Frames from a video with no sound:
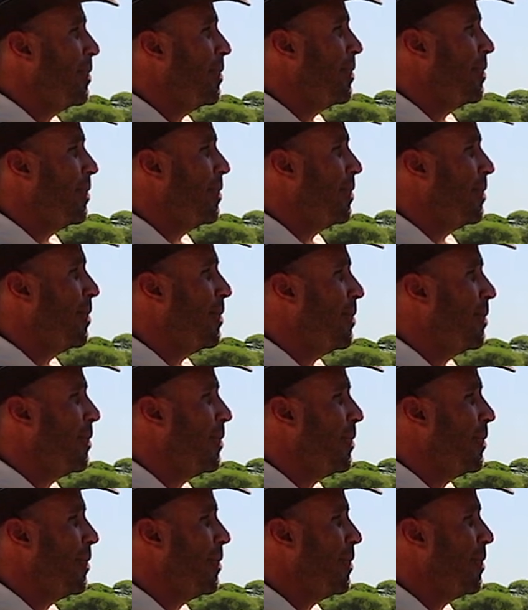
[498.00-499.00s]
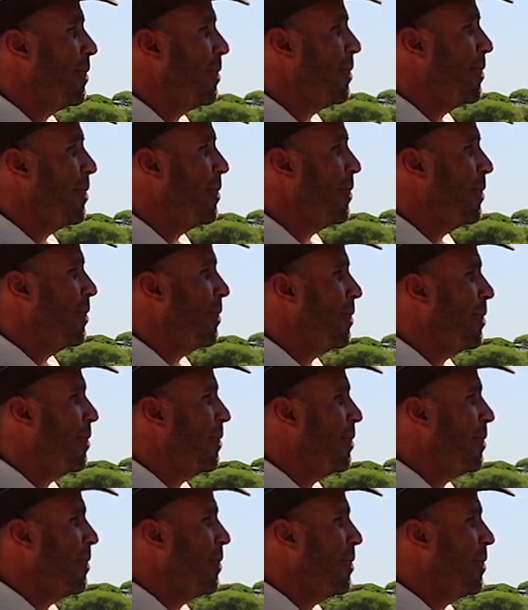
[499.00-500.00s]

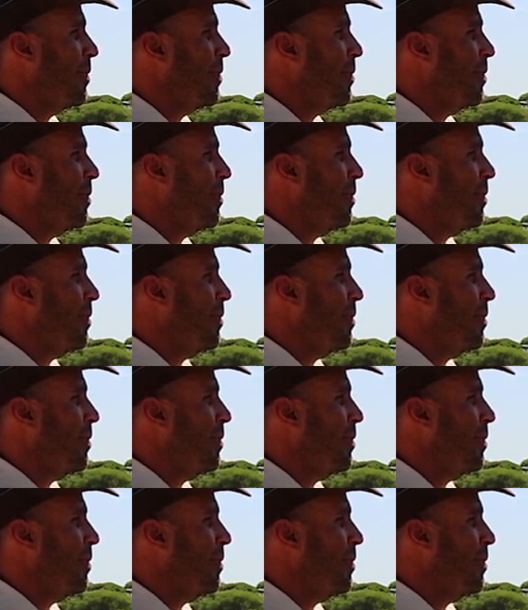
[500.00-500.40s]
This person isn't speaking.